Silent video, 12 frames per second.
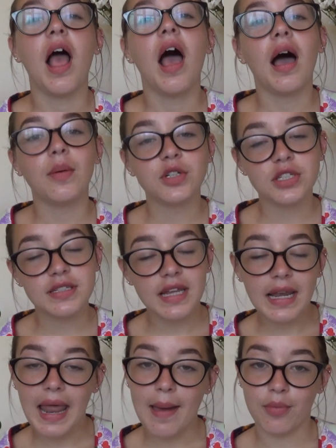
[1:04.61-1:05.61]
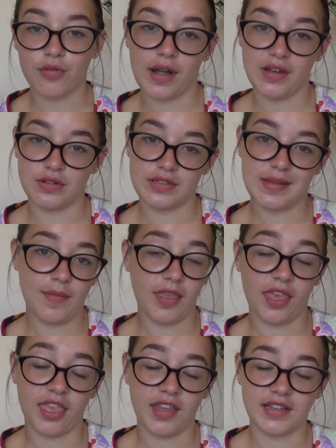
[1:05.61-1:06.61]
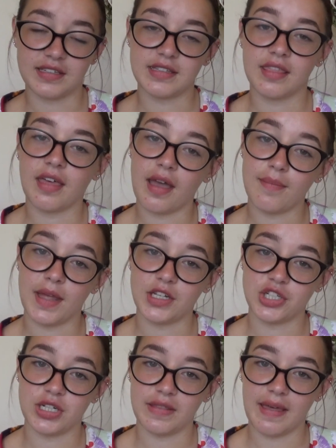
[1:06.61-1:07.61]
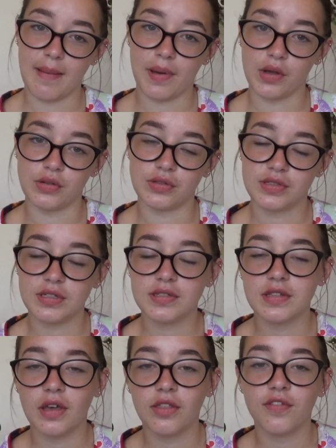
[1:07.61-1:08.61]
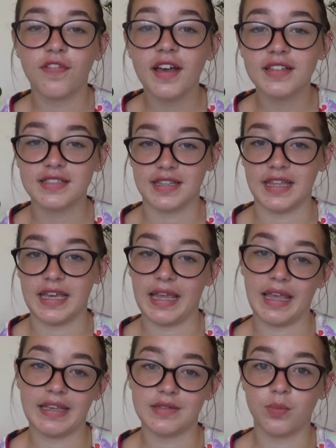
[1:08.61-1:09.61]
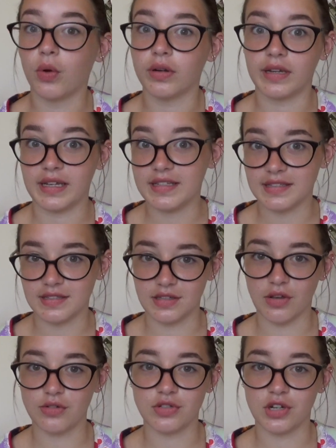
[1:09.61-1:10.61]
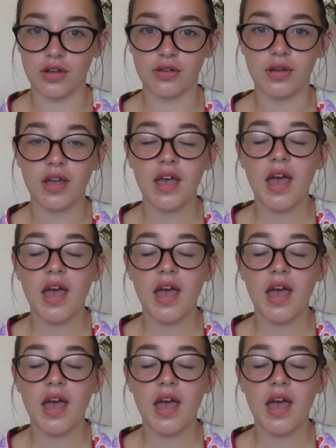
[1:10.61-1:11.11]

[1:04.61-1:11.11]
I would just elaborate on some of the things that I mentioned in that post. So the first thing is, what is Sojo?